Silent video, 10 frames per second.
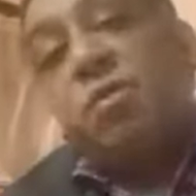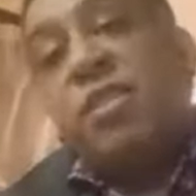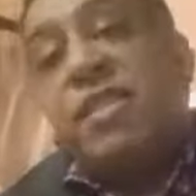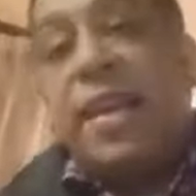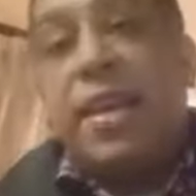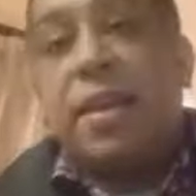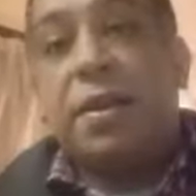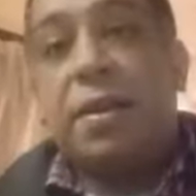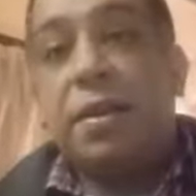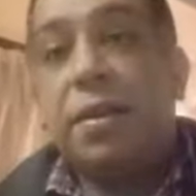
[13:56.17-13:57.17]

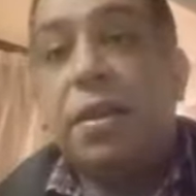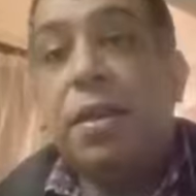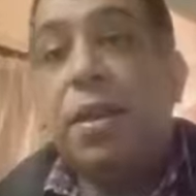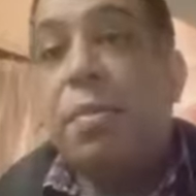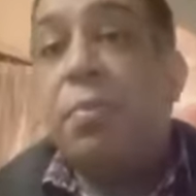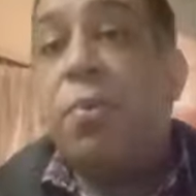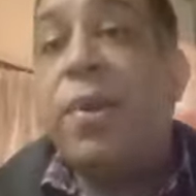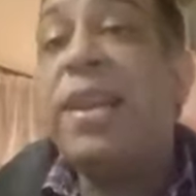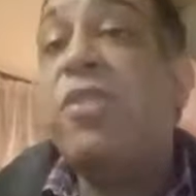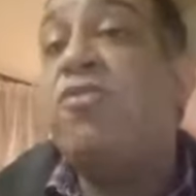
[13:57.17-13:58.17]
sting, but when
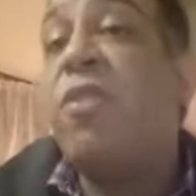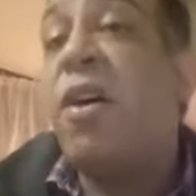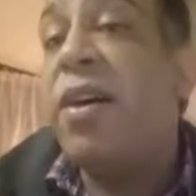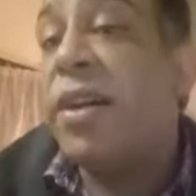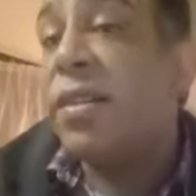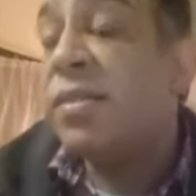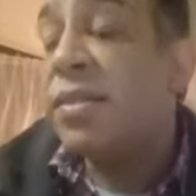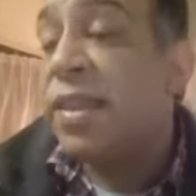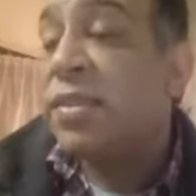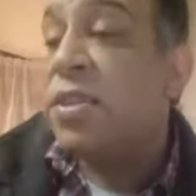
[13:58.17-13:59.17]
it dries,
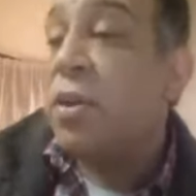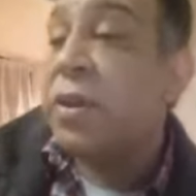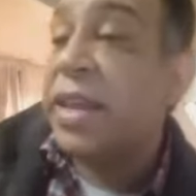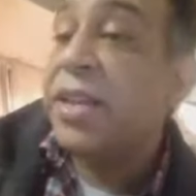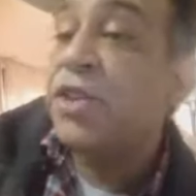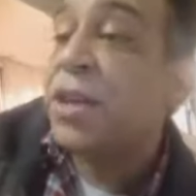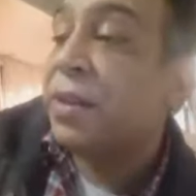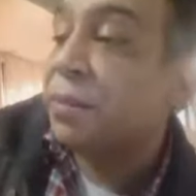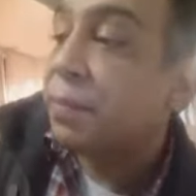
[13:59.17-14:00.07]
there's no itching.